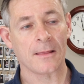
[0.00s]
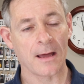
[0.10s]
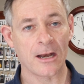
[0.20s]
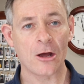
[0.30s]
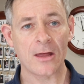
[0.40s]

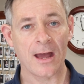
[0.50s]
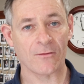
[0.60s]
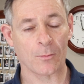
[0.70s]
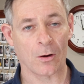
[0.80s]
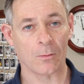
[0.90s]
They know they
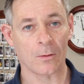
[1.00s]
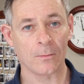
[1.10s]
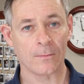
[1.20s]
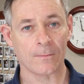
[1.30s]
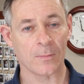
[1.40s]
have a
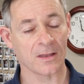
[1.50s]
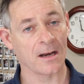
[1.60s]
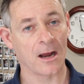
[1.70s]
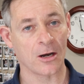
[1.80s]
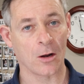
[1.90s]
problem, but
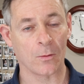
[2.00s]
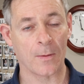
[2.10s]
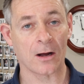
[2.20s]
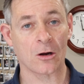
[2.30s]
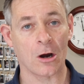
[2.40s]
they don't know
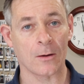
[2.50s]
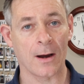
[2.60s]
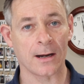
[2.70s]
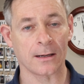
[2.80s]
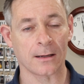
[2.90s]
about
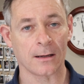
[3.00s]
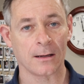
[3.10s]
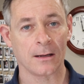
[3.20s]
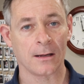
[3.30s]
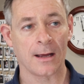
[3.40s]
chiropractic.
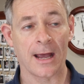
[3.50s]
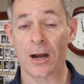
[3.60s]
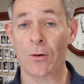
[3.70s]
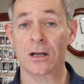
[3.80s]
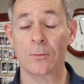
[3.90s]

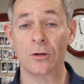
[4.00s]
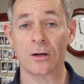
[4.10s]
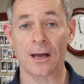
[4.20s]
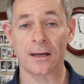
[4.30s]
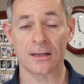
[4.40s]
How do I
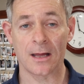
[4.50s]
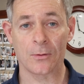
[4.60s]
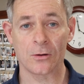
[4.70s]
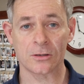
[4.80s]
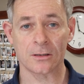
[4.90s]
communicate to that
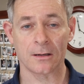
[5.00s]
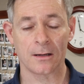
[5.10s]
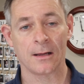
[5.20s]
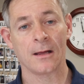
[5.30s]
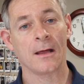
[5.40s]
person?
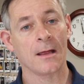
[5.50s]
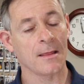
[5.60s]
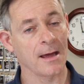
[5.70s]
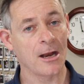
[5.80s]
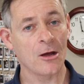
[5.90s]

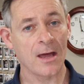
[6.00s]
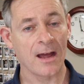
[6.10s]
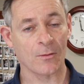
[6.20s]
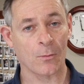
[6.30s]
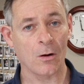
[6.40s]
They know they
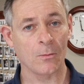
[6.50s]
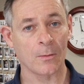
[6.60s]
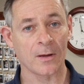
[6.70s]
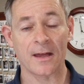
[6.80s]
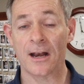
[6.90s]
have a
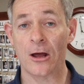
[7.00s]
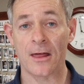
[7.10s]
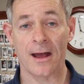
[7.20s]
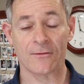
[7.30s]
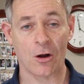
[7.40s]
problem and they know
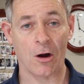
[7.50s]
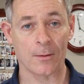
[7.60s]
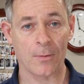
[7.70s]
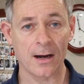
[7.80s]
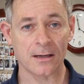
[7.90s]
they have
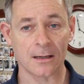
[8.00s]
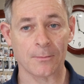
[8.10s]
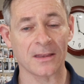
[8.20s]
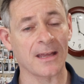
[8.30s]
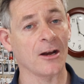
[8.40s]

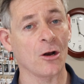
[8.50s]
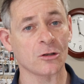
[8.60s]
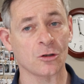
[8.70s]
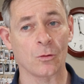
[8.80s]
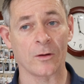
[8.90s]
chiropractic, but they are
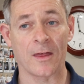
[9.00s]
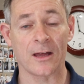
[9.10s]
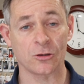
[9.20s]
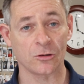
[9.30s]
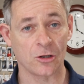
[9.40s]
not sure whether
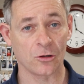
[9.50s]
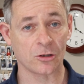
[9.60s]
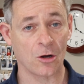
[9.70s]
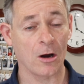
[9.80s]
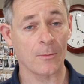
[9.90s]
they should
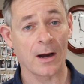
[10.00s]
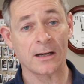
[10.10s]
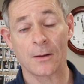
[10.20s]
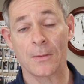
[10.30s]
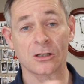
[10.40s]
choose
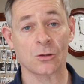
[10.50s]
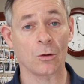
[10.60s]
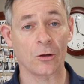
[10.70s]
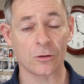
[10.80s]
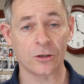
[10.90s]
chiropractic amongst
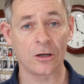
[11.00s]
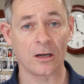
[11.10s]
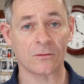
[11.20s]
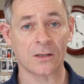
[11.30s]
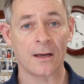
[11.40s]
all the
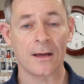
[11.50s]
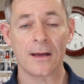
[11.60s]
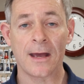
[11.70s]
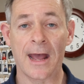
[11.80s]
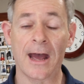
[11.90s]
alternatives.
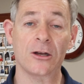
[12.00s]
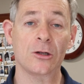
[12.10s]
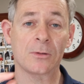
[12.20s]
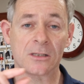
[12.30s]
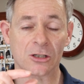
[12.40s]
How do
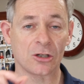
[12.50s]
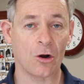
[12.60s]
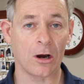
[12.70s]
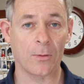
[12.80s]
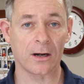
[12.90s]
you position
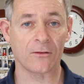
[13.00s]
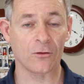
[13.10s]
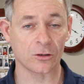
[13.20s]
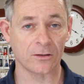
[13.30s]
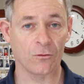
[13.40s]
chiropractic
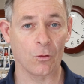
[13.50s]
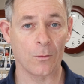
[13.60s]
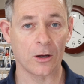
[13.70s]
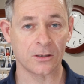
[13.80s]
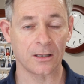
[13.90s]
first and
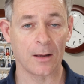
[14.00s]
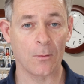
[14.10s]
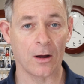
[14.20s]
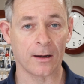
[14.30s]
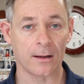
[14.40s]
foremost in their
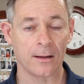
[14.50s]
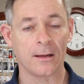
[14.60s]
mind?